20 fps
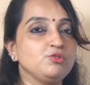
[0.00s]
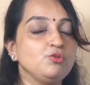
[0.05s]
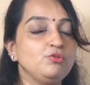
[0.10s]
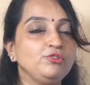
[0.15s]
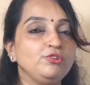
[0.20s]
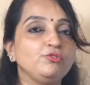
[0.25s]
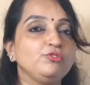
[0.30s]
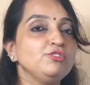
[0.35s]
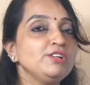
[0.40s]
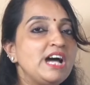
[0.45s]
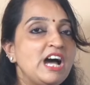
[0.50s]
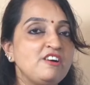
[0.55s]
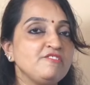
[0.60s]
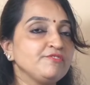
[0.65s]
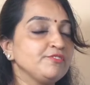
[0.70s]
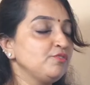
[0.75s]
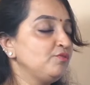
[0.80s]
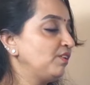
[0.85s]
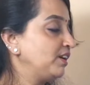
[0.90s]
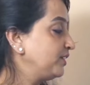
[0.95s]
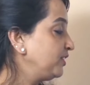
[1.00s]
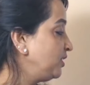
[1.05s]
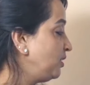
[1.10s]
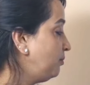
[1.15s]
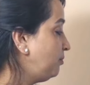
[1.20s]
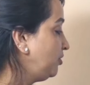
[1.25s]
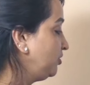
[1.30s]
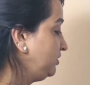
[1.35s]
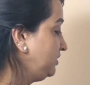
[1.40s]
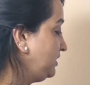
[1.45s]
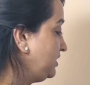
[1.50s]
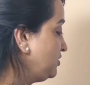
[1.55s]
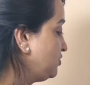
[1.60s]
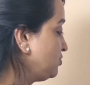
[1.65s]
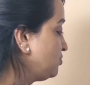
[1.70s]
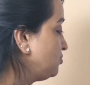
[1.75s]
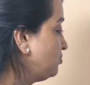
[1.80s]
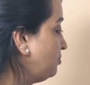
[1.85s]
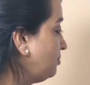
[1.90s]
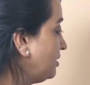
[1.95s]
So you don't have to worry about
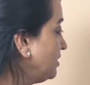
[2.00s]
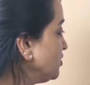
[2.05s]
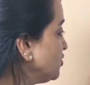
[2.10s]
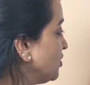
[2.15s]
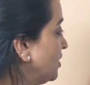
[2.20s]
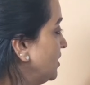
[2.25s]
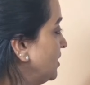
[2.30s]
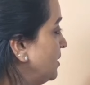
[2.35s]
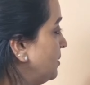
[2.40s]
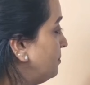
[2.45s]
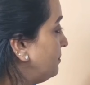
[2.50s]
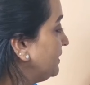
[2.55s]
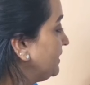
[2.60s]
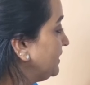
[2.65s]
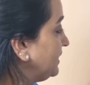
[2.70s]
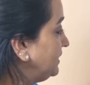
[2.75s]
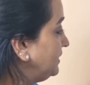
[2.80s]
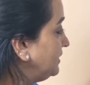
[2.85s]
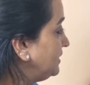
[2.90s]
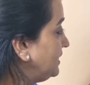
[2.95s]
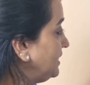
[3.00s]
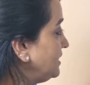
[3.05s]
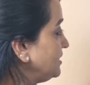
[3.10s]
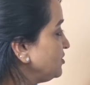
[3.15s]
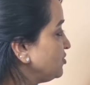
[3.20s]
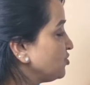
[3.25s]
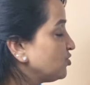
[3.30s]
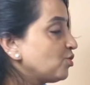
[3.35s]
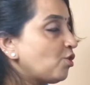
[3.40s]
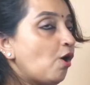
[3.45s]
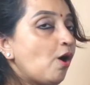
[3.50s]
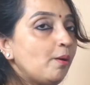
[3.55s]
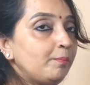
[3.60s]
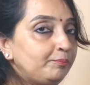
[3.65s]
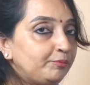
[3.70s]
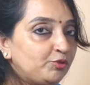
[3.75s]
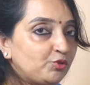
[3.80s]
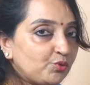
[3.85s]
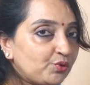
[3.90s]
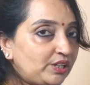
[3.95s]
these too much. But in these
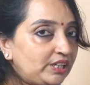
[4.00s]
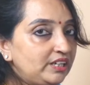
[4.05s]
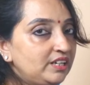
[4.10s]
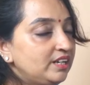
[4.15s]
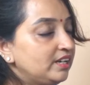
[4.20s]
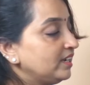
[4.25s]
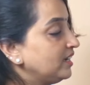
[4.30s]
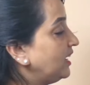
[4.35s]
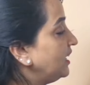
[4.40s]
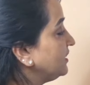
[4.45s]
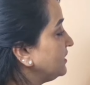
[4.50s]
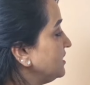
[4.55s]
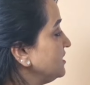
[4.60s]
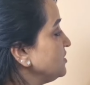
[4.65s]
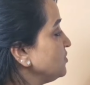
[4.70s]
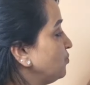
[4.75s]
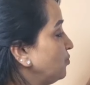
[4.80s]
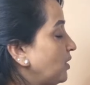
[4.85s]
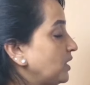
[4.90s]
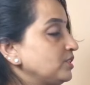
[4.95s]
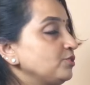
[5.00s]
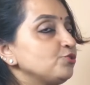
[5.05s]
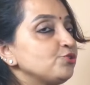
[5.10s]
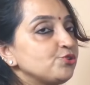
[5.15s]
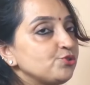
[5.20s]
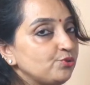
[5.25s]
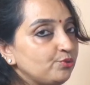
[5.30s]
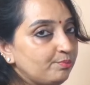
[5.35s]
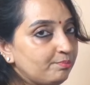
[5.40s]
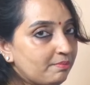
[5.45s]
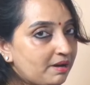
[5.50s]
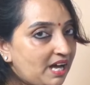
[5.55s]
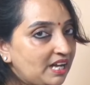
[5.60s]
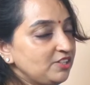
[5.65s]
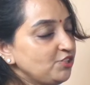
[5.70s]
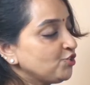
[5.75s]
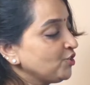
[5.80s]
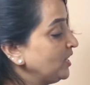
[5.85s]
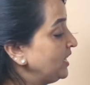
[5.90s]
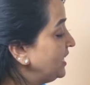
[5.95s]
top three, at least one should
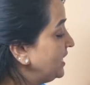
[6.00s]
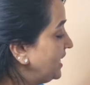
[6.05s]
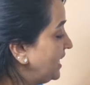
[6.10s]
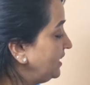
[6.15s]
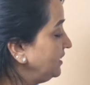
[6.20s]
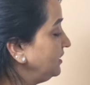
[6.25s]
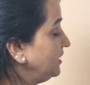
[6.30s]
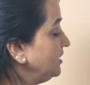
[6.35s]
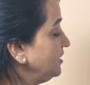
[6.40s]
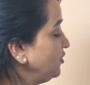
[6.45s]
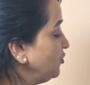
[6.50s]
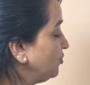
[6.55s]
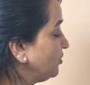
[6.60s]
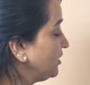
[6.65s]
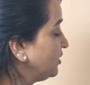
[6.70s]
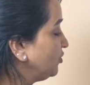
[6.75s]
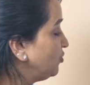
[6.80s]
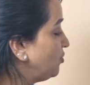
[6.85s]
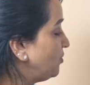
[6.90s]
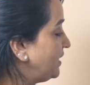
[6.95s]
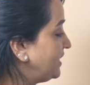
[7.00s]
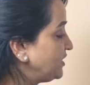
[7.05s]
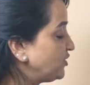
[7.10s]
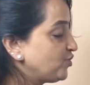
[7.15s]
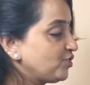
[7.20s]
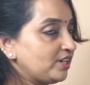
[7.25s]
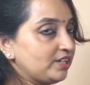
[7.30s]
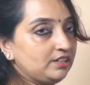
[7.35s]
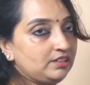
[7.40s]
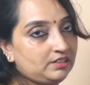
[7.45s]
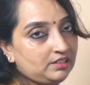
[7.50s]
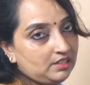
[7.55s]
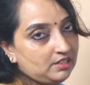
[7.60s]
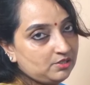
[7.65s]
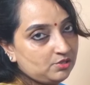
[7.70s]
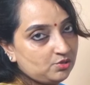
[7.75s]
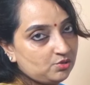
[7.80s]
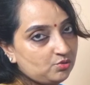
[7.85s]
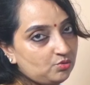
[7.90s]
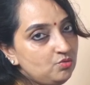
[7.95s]
match, and then you can go and check
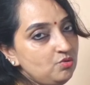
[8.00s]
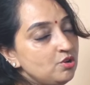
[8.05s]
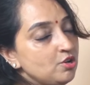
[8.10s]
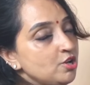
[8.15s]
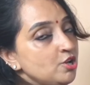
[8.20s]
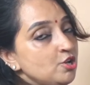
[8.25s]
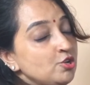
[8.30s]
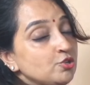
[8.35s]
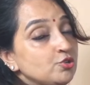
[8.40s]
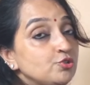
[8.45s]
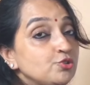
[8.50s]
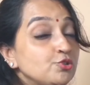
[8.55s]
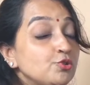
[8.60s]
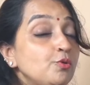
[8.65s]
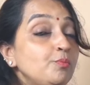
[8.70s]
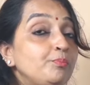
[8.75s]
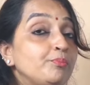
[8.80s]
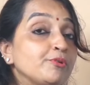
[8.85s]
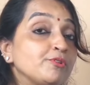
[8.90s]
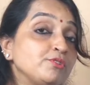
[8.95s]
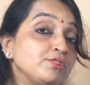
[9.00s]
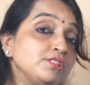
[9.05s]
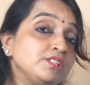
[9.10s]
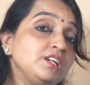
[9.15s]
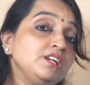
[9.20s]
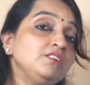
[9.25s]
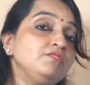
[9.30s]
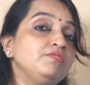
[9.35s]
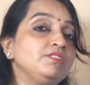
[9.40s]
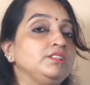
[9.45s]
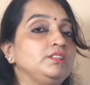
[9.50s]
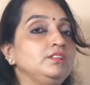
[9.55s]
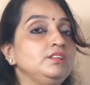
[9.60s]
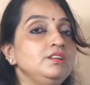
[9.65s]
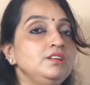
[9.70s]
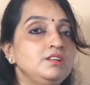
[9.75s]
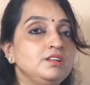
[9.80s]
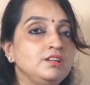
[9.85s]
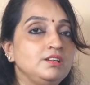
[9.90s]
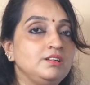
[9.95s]
these two to proceed with
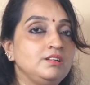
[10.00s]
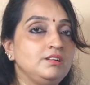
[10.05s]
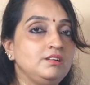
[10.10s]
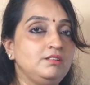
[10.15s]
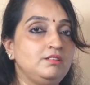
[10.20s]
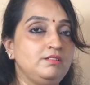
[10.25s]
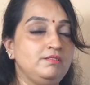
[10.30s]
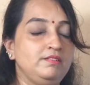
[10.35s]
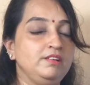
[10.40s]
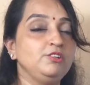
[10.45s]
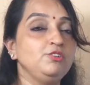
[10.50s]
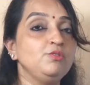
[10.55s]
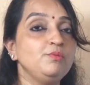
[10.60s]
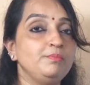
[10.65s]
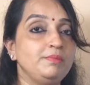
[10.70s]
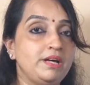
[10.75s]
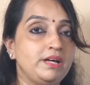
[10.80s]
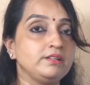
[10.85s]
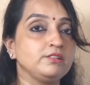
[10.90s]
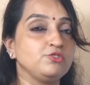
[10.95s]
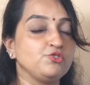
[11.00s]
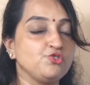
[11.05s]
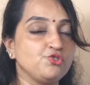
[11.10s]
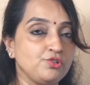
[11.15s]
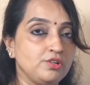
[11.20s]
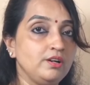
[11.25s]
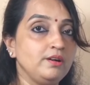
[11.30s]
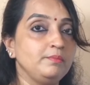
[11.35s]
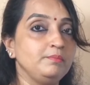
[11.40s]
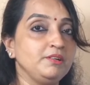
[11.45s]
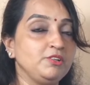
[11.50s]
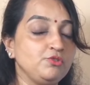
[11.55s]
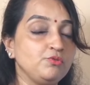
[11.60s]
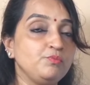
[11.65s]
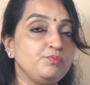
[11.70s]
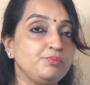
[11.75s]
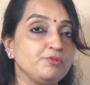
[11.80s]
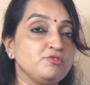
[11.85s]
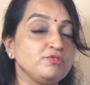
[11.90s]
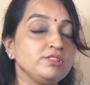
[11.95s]
a marriage. I mean,
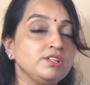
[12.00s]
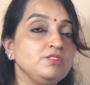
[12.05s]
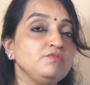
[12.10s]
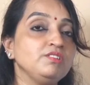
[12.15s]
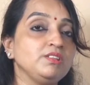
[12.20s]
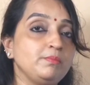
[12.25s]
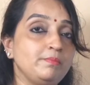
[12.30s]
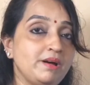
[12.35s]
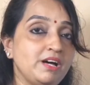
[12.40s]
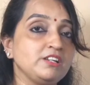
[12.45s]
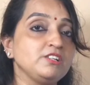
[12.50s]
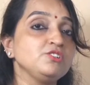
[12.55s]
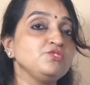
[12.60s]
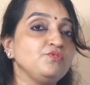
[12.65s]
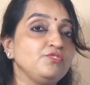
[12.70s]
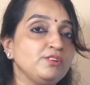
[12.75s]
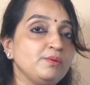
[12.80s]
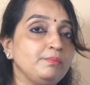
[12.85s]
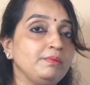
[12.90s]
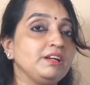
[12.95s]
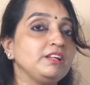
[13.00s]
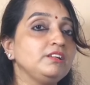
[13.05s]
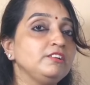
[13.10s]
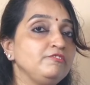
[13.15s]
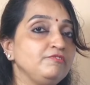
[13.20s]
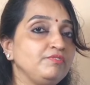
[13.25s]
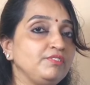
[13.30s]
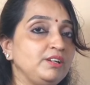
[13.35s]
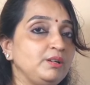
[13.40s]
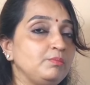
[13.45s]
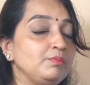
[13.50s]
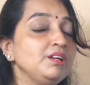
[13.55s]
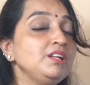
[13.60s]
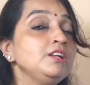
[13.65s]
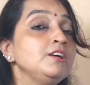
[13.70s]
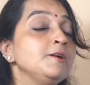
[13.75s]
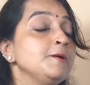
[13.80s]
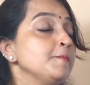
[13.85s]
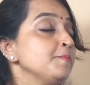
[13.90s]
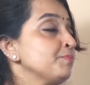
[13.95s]
to proceed with a marriage for a male and
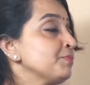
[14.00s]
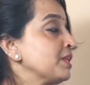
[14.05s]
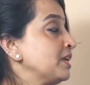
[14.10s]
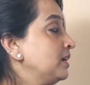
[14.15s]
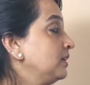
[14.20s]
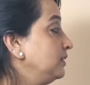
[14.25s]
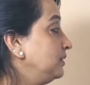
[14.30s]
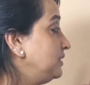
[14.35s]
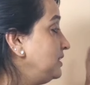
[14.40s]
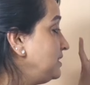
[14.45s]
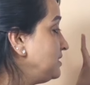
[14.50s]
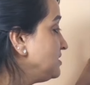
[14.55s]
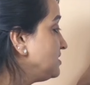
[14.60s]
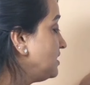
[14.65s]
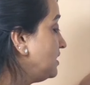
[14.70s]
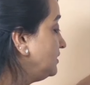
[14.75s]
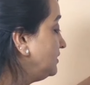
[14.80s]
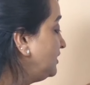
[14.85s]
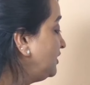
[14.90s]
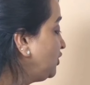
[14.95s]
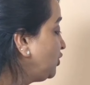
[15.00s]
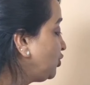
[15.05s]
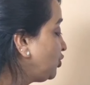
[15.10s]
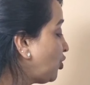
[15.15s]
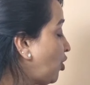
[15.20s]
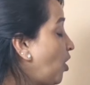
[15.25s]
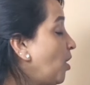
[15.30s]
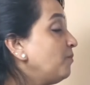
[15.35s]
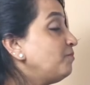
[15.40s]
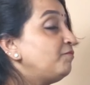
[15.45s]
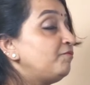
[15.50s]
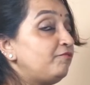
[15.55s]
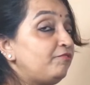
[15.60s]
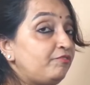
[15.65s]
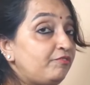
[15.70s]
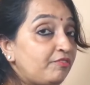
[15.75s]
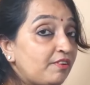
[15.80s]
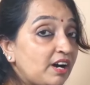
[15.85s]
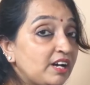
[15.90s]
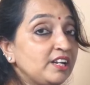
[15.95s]
female. These are the top
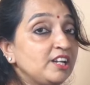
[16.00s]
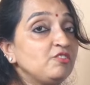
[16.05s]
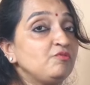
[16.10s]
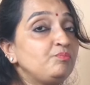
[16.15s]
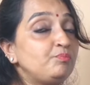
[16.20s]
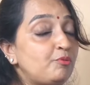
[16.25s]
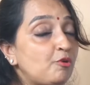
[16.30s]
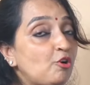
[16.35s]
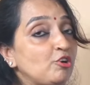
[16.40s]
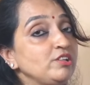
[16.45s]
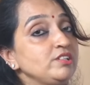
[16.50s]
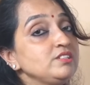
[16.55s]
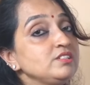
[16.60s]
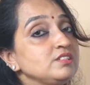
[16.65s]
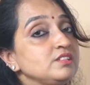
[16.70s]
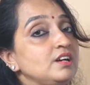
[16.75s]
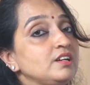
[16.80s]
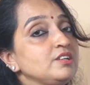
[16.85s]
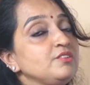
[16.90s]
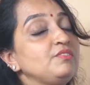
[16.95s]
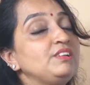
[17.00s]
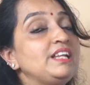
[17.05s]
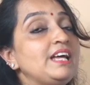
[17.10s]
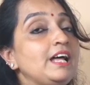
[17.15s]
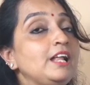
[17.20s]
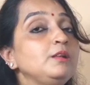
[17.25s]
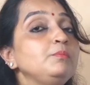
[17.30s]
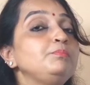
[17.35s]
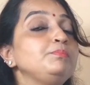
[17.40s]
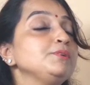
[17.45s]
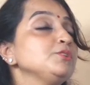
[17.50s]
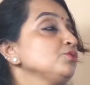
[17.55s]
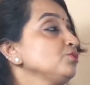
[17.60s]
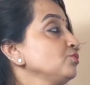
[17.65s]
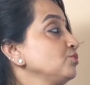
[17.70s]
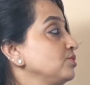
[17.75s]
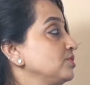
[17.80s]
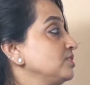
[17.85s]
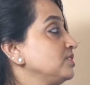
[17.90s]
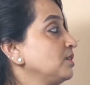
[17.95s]
5 points that will help us
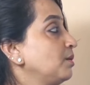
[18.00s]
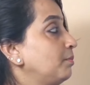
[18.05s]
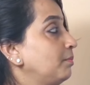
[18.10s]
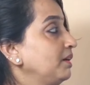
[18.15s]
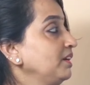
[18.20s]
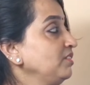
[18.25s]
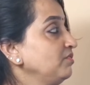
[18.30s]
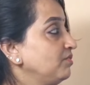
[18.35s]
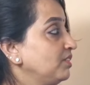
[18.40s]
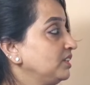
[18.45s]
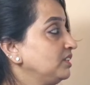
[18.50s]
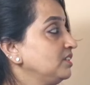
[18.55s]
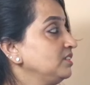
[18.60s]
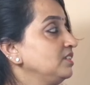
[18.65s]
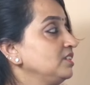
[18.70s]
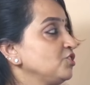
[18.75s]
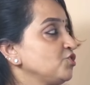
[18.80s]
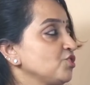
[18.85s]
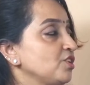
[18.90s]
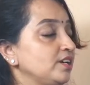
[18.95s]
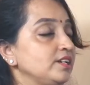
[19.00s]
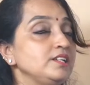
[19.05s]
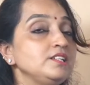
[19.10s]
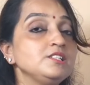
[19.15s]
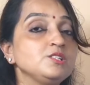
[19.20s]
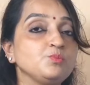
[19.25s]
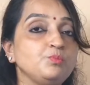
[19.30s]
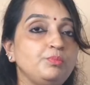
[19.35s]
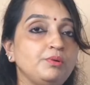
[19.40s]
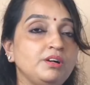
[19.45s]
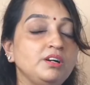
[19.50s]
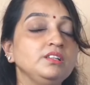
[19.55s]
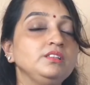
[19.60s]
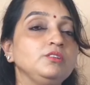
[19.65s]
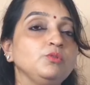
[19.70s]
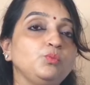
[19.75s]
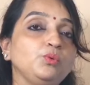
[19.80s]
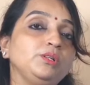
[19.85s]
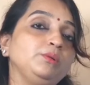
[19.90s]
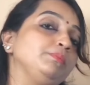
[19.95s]
to determine whether the child's birth
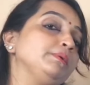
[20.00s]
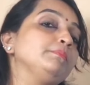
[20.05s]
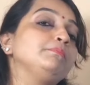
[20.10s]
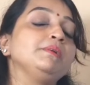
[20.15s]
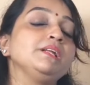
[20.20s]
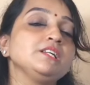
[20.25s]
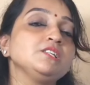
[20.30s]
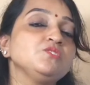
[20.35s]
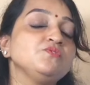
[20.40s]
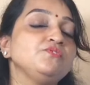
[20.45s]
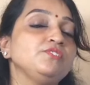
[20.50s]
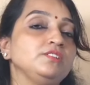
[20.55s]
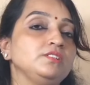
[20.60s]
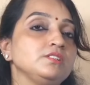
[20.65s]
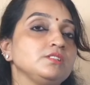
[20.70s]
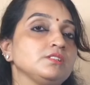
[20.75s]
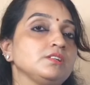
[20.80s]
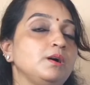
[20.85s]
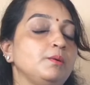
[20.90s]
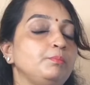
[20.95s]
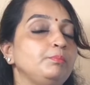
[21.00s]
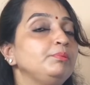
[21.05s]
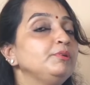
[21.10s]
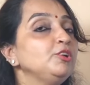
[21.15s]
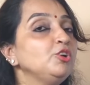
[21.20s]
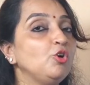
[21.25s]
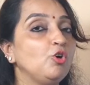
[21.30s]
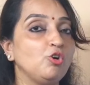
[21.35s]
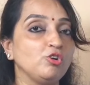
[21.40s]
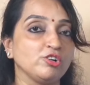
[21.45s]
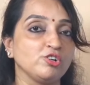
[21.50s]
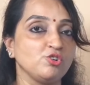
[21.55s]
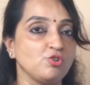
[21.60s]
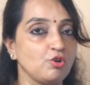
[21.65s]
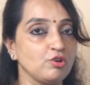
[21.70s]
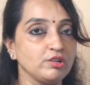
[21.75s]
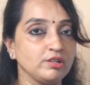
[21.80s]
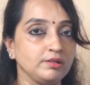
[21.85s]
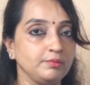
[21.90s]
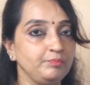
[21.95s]
will be blessed for this couple or
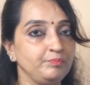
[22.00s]
not.